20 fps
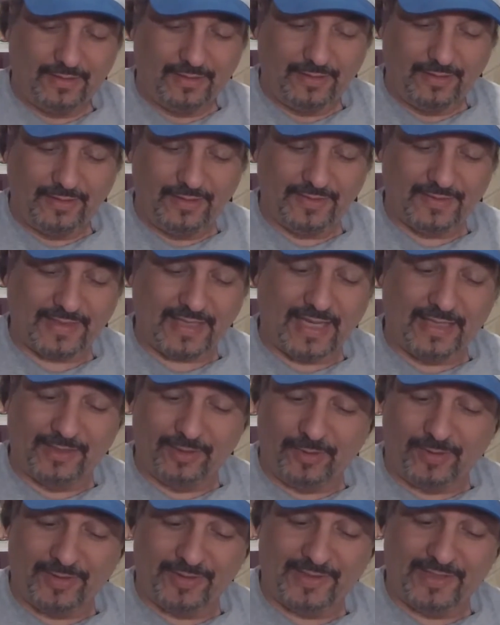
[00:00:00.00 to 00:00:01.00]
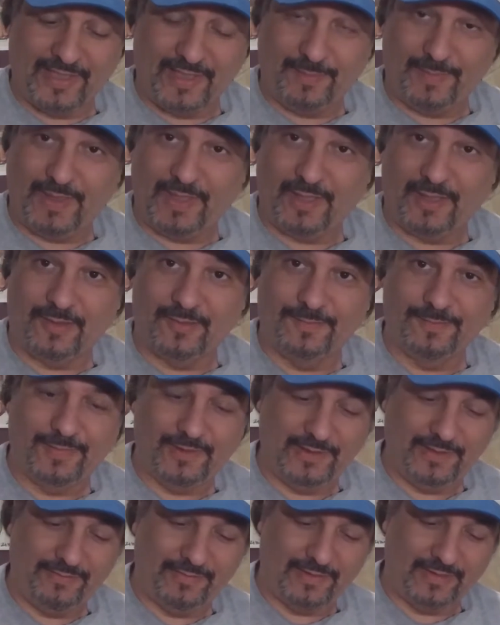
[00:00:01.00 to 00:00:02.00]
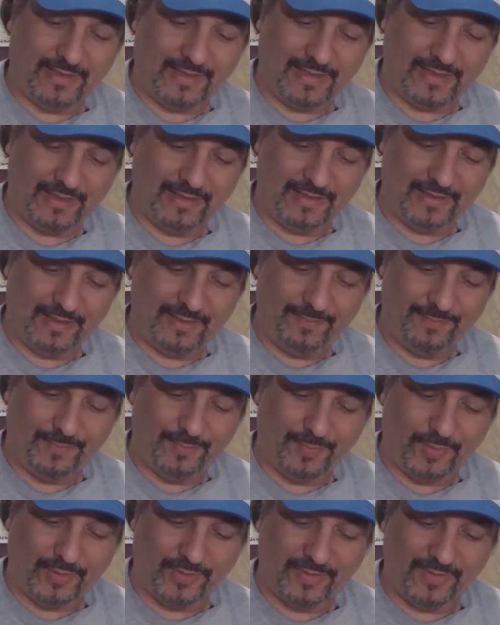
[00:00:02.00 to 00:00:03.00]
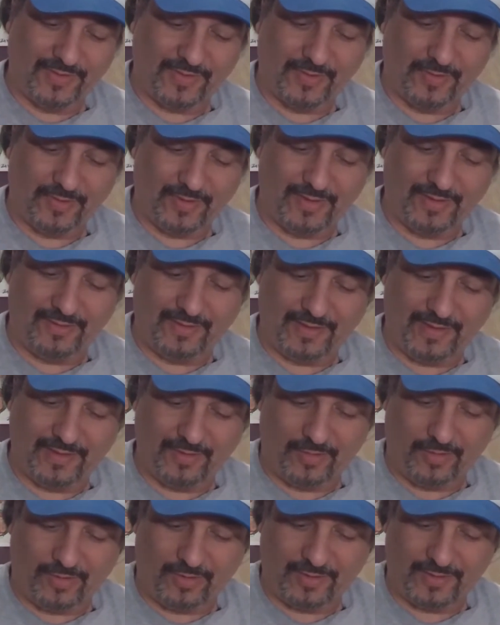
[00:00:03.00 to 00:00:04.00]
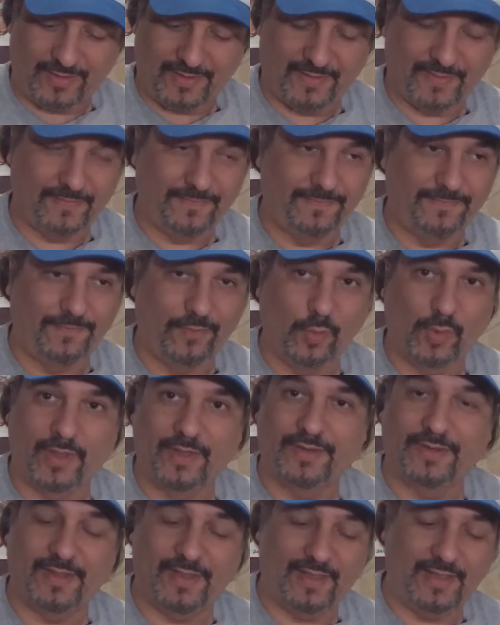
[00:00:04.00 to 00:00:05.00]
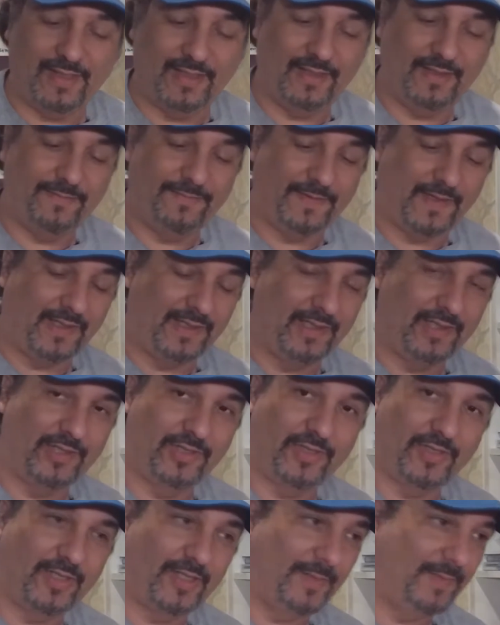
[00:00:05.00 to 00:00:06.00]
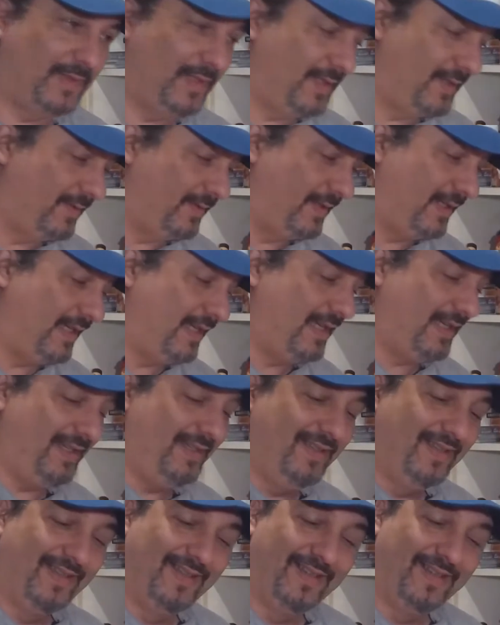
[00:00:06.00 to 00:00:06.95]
This got lost in the mail, believe it or not. I bought this card like August 4th, and it finally showed up the other day.